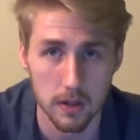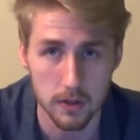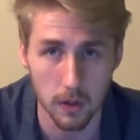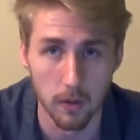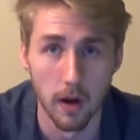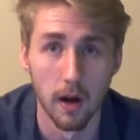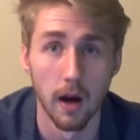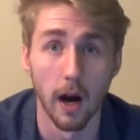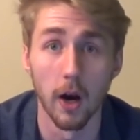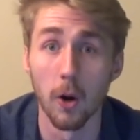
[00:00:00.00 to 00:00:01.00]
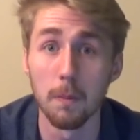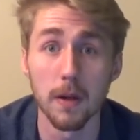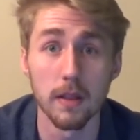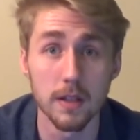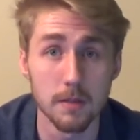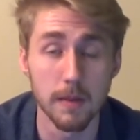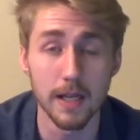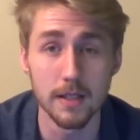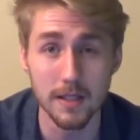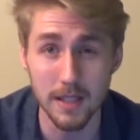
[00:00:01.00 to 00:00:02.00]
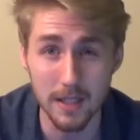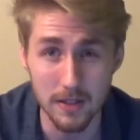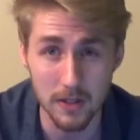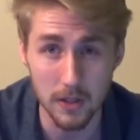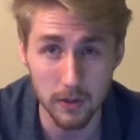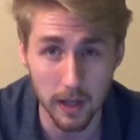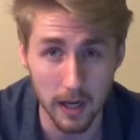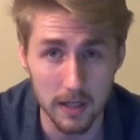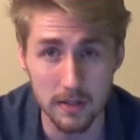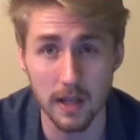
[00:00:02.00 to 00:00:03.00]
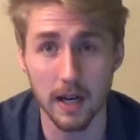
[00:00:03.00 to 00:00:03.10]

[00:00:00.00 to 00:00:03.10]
So I hope this made sense to you guys.